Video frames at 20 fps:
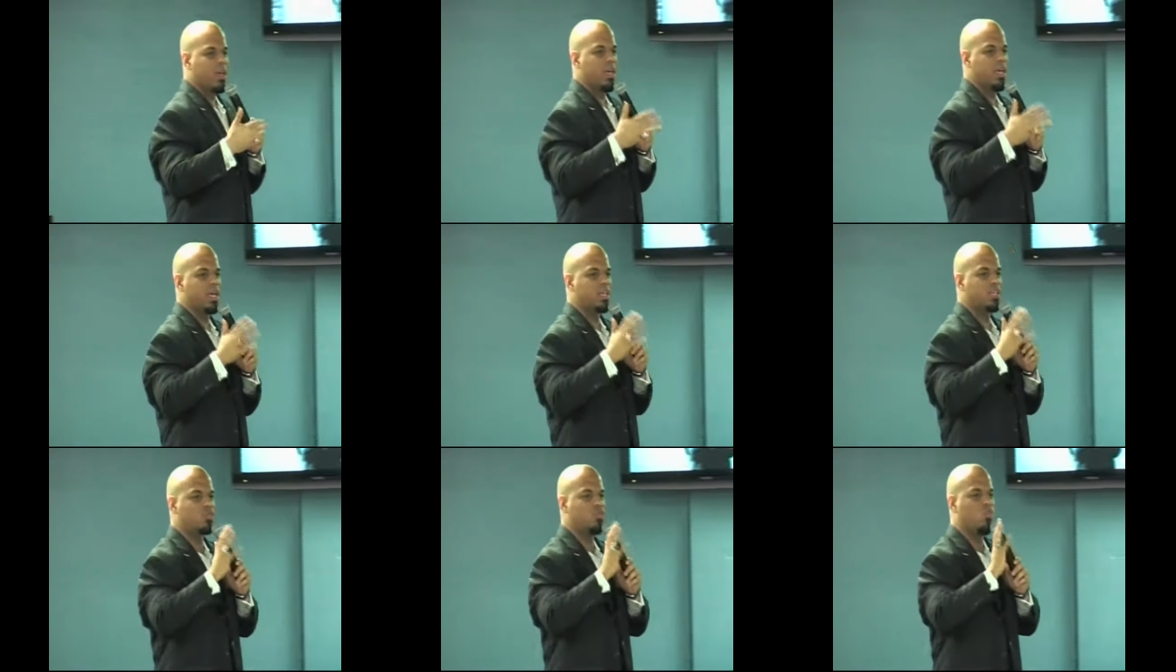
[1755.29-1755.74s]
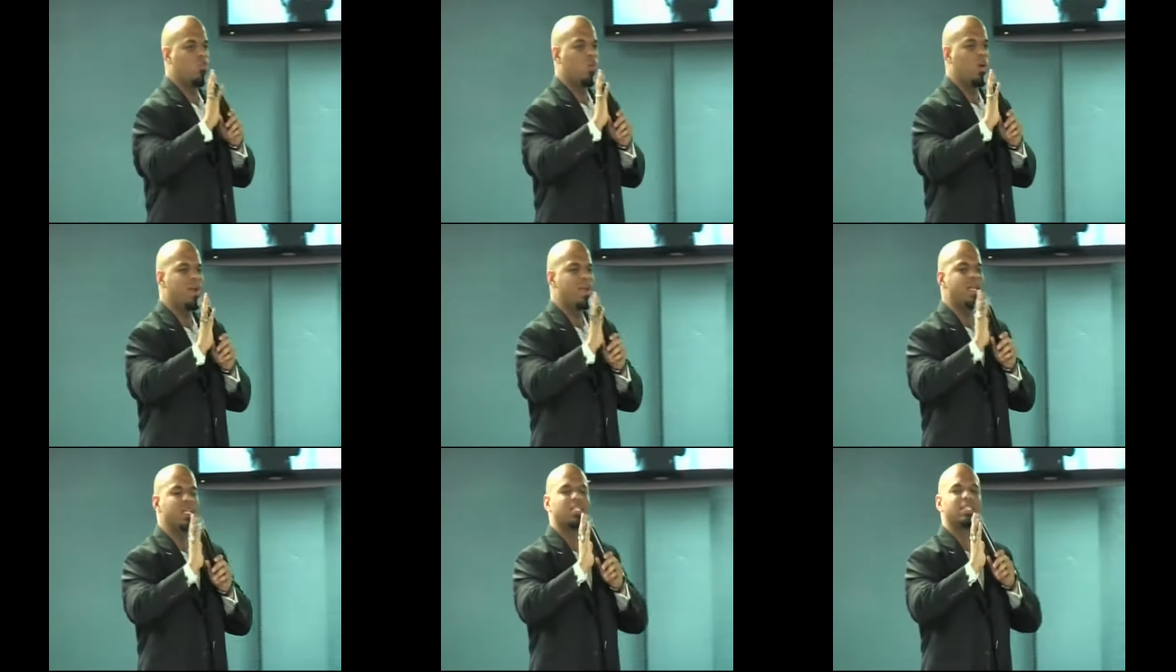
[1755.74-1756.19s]
is
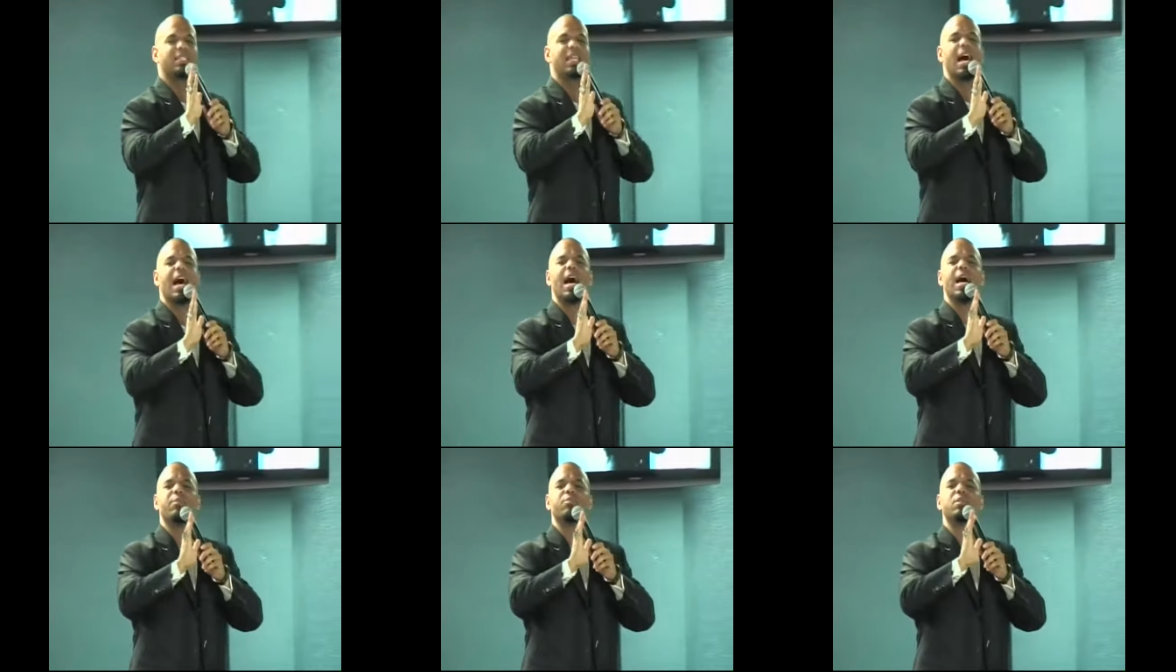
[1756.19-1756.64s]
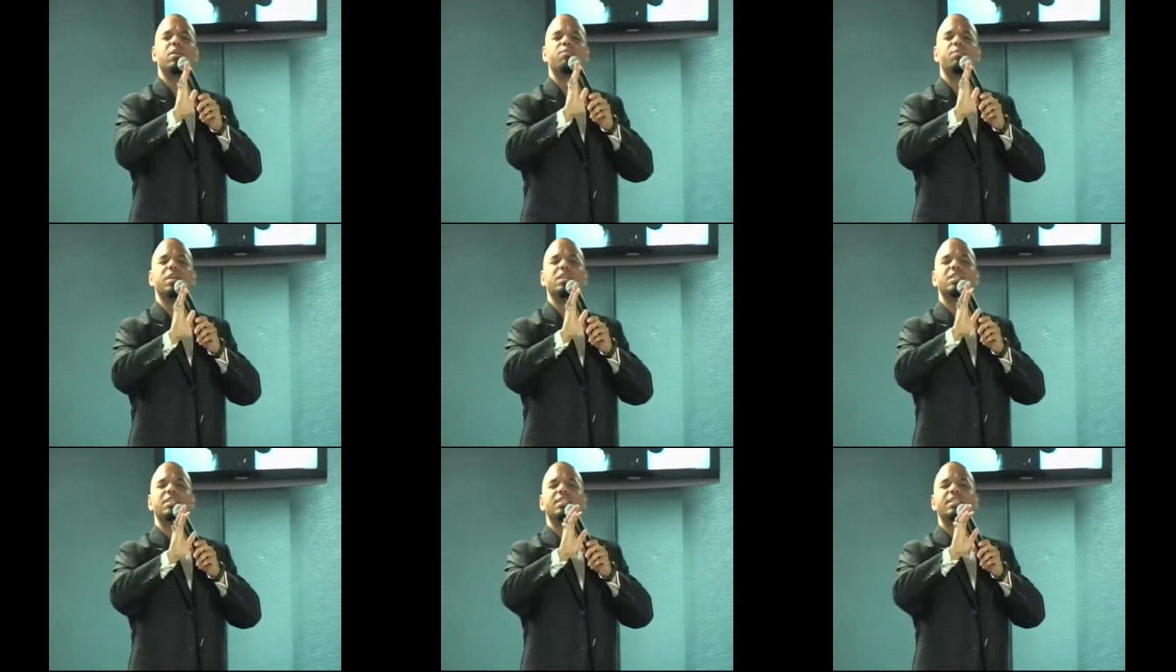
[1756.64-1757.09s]
when it's time to
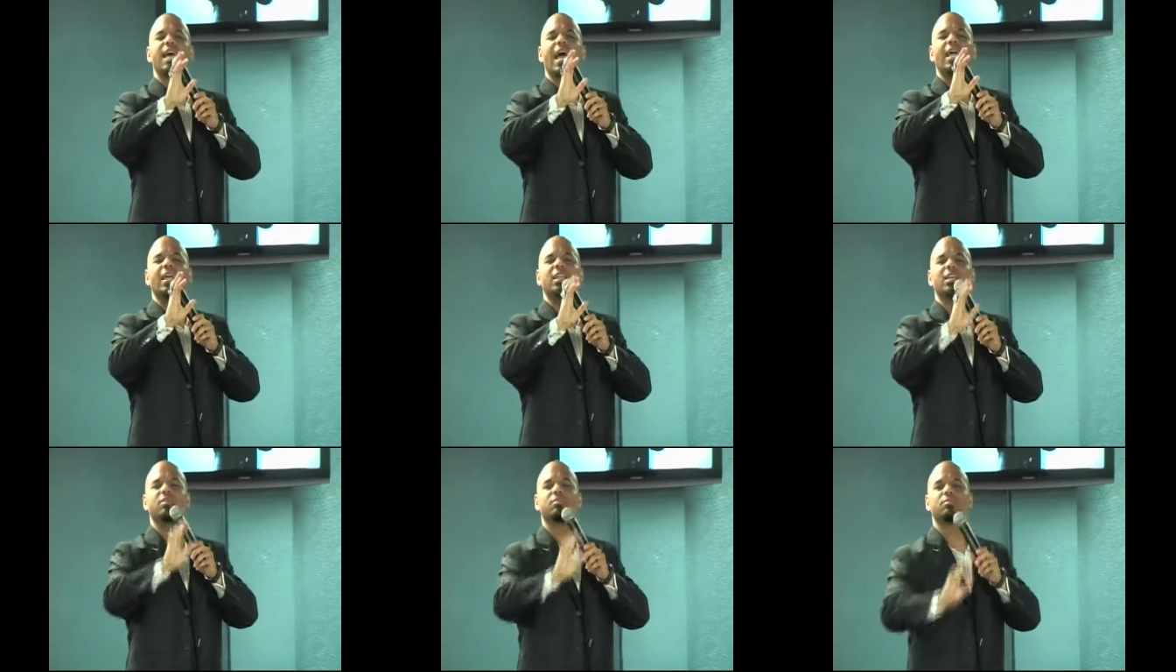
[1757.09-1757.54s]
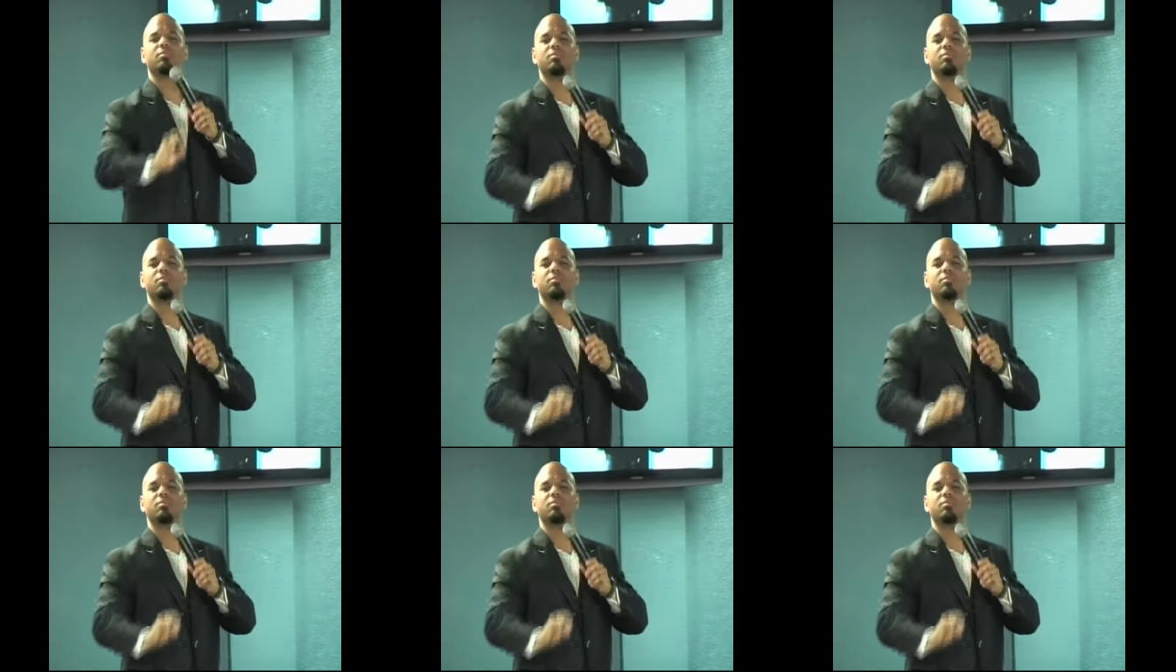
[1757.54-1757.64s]
be silent